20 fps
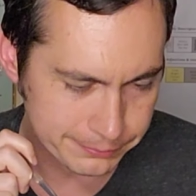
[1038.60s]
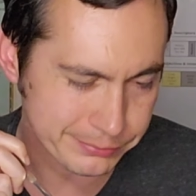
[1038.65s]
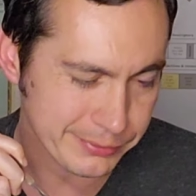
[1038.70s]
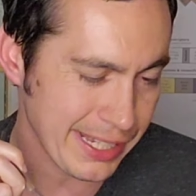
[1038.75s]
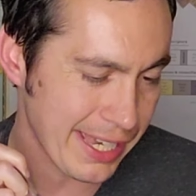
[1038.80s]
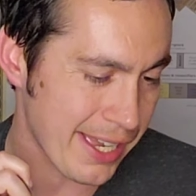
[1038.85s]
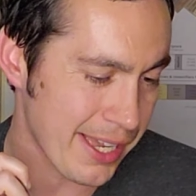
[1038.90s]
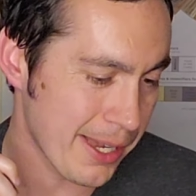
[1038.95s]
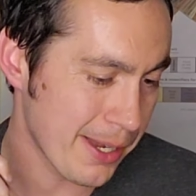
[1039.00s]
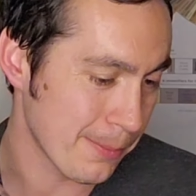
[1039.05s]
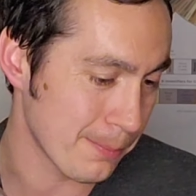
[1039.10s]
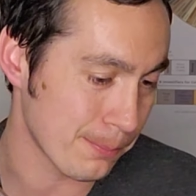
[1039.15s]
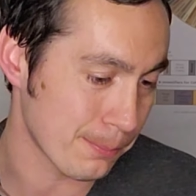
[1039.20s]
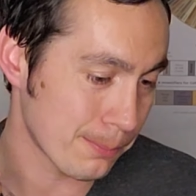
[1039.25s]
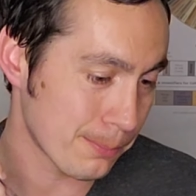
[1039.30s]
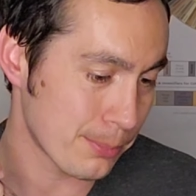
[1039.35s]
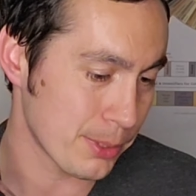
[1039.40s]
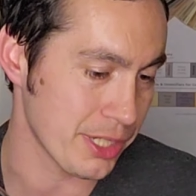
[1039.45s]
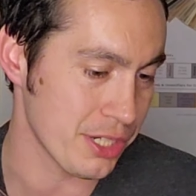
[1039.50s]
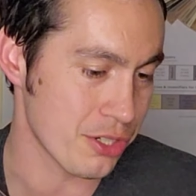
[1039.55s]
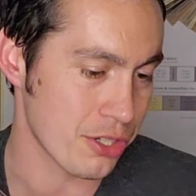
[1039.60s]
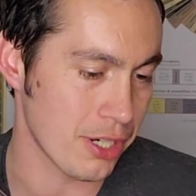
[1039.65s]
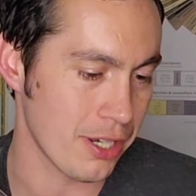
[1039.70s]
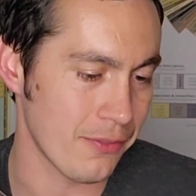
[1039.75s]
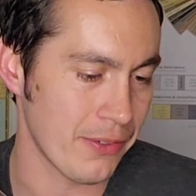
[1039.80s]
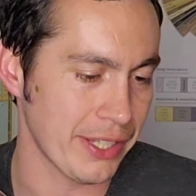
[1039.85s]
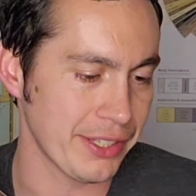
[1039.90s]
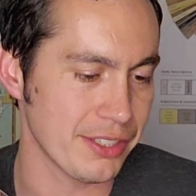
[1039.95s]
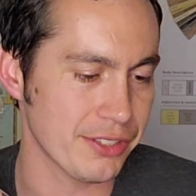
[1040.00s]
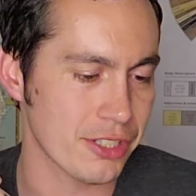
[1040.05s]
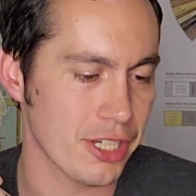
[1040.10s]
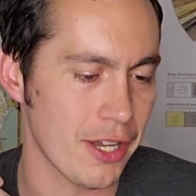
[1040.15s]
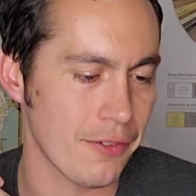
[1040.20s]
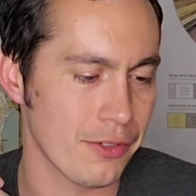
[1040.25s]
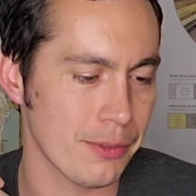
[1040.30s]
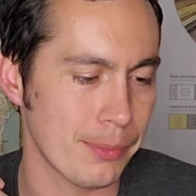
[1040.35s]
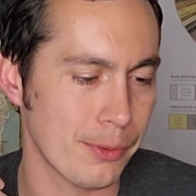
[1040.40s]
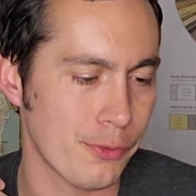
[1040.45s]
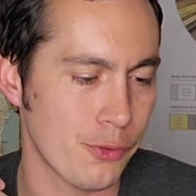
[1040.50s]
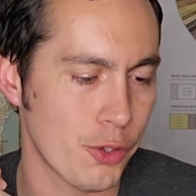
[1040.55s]
Yeah, I'm pretty sure I've had this
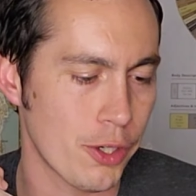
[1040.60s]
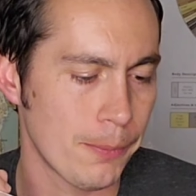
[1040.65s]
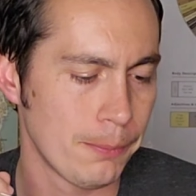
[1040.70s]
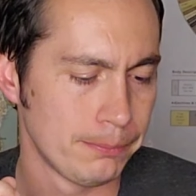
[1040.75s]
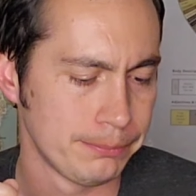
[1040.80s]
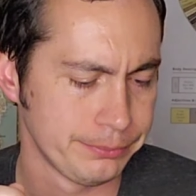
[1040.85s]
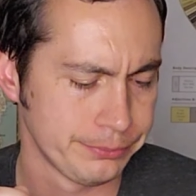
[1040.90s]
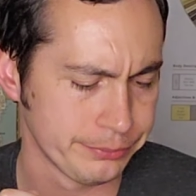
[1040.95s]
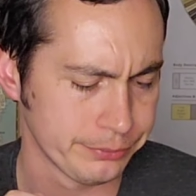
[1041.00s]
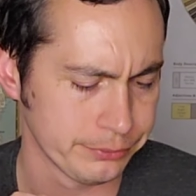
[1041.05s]
coffee before.